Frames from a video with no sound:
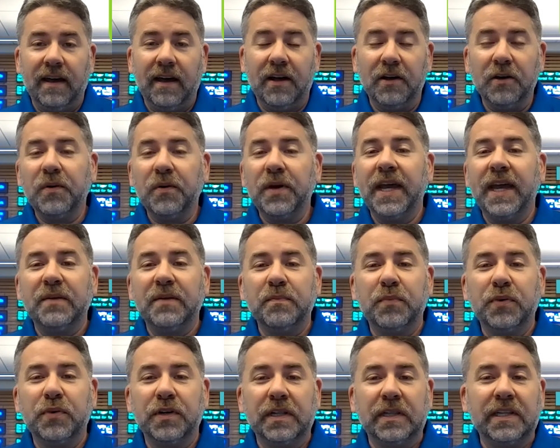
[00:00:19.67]
I'll go ahead
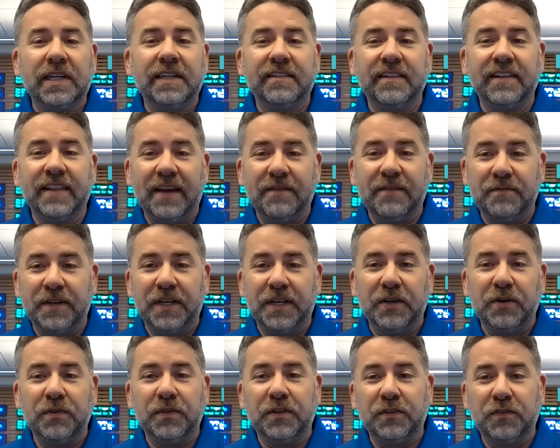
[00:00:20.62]
and put a link to that
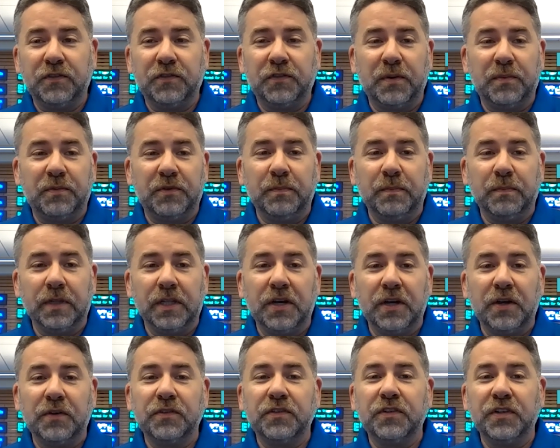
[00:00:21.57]
video in the description
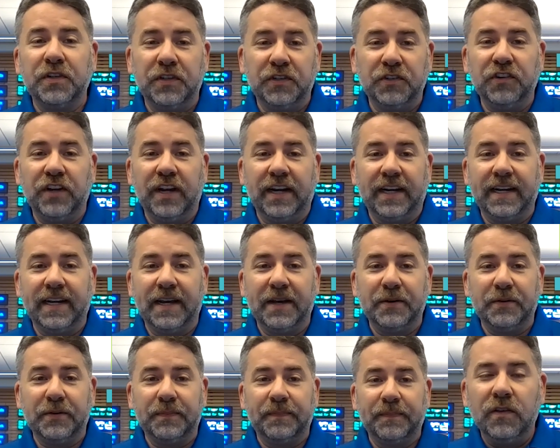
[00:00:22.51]
below so you can check it
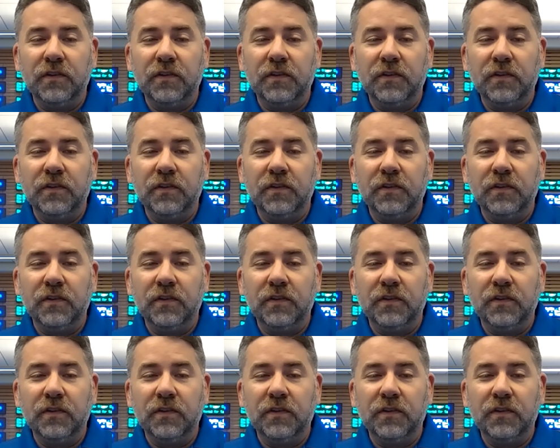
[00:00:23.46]
out.